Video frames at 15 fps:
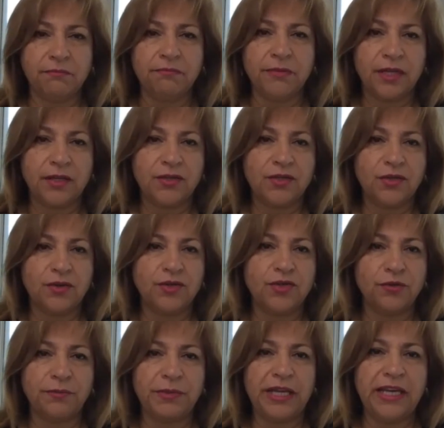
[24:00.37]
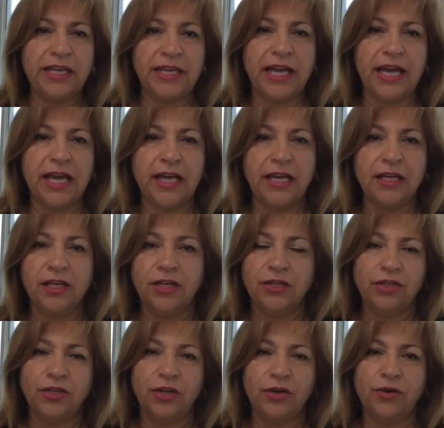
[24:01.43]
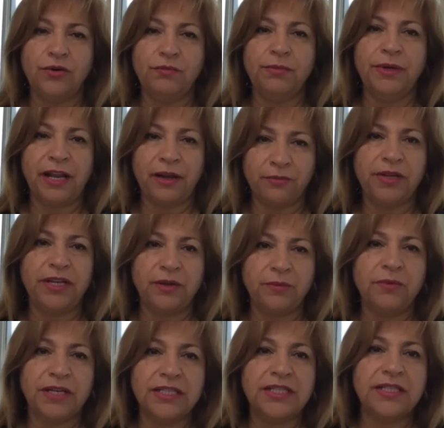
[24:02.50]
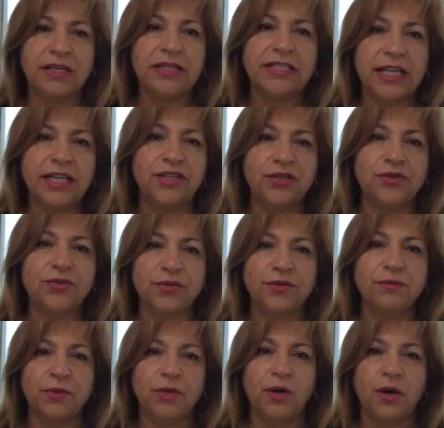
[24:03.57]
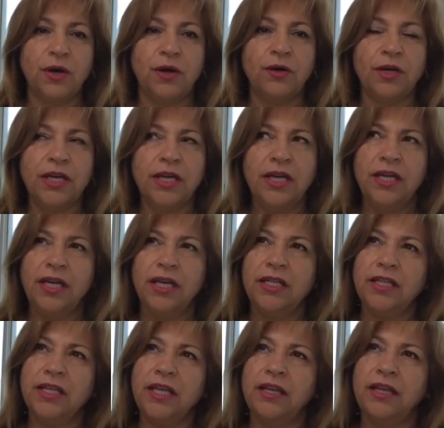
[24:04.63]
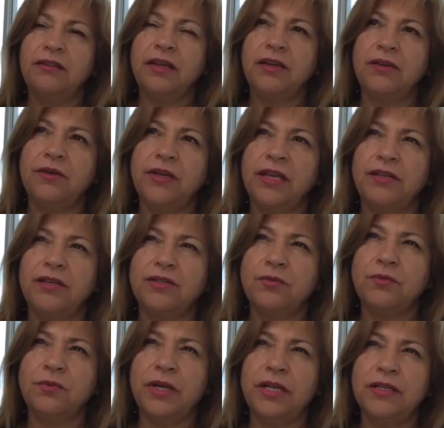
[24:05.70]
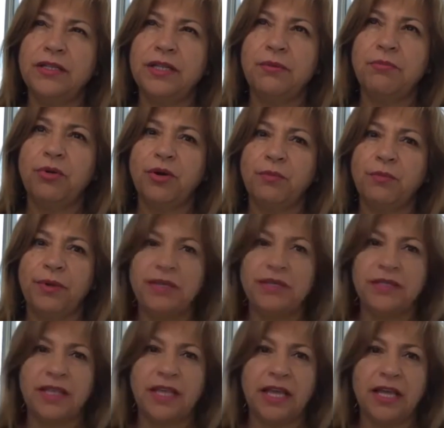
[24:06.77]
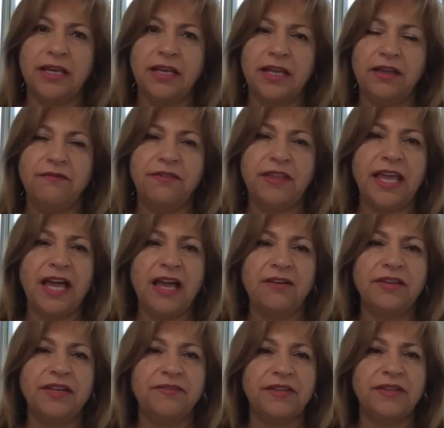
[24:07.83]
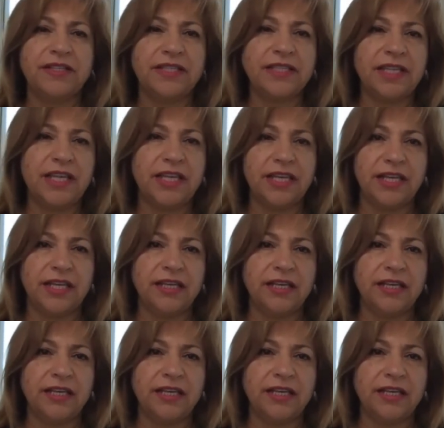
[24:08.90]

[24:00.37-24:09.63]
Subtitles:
social media? No, but I really want to attend your Zoom call. And then I thought, okay, so what is the purpose then? If they haven't even seen it,